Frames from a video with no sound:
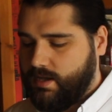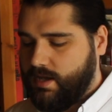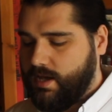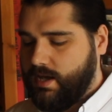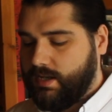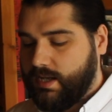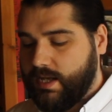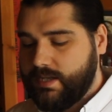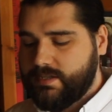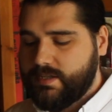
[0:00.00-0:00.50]

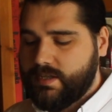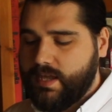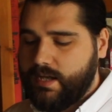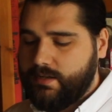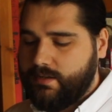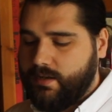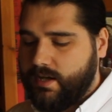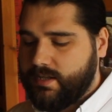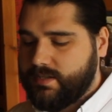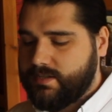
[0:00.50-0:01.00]
Later that
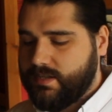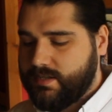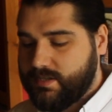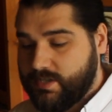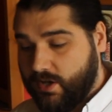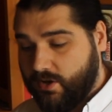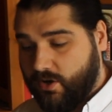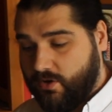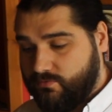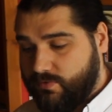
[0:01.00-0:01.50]
night, as I
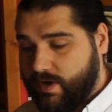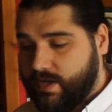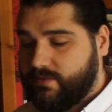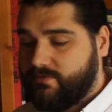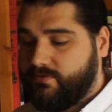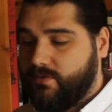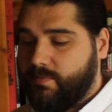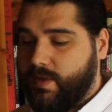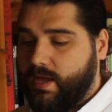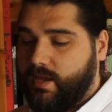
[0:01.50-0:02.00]
got ready
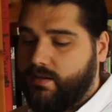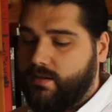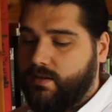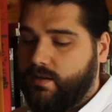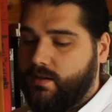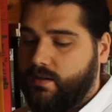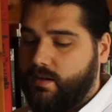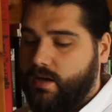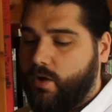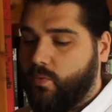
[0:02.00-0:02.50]
for bed,
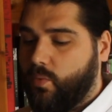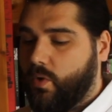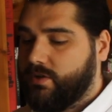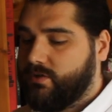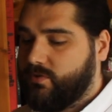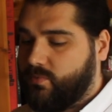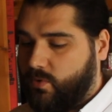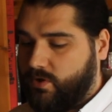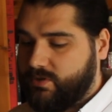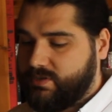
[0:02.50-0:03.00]
I
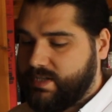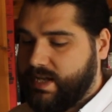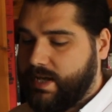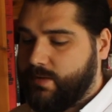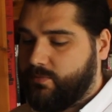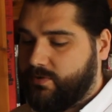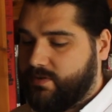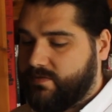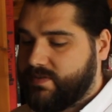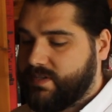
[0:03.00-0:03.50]
wondered what Dad
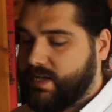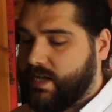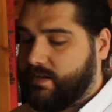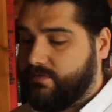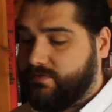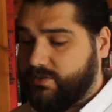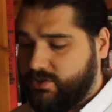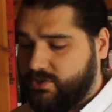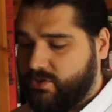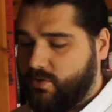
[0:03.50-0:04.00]
would have said if
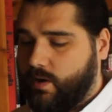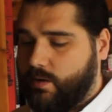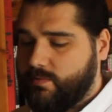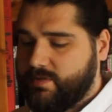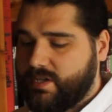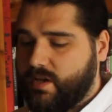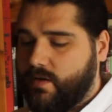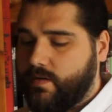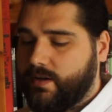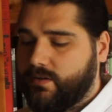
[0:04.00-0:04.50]
he knew I was
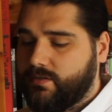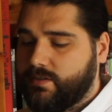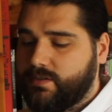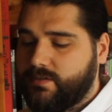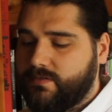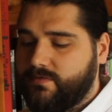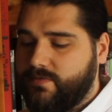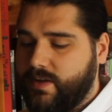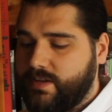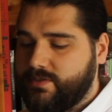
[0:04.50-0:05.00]
going on an
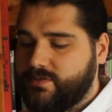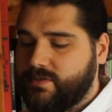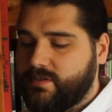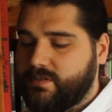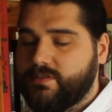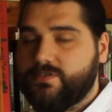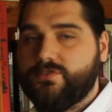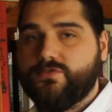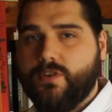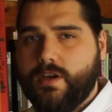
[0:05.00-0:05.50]
adventure to
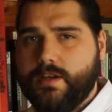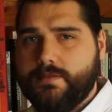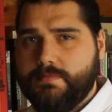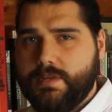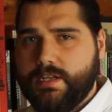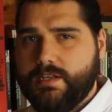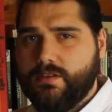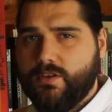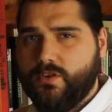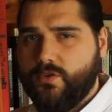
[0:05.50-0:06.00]
try and
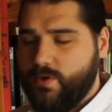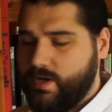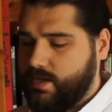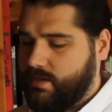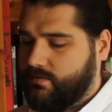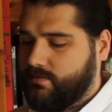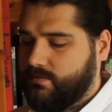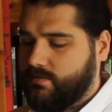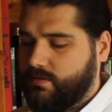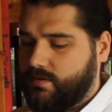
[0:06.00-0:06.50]
meet the Queen.
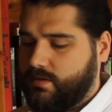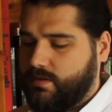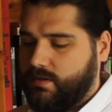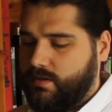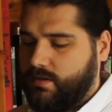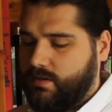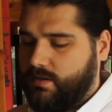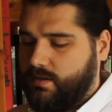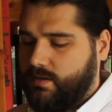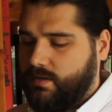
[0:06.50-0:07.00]

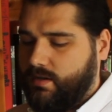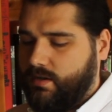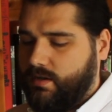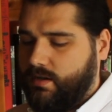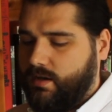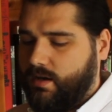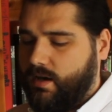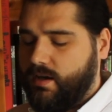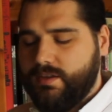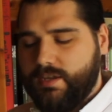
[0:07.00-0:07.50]

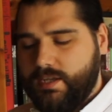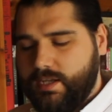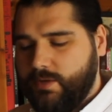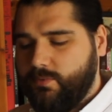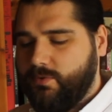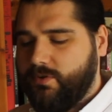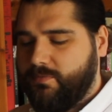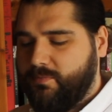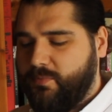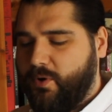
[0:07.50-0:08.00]
I think he would
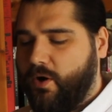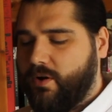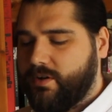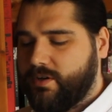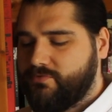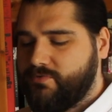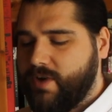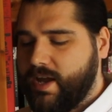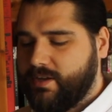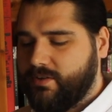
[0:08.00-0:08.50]
have put on a
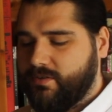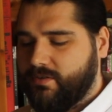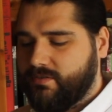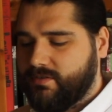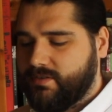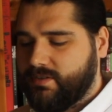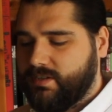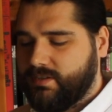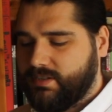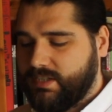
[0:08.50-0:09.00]
record
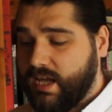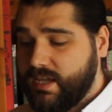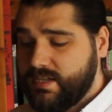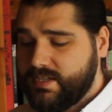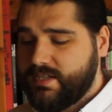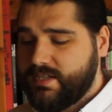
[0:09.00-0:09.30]
and danced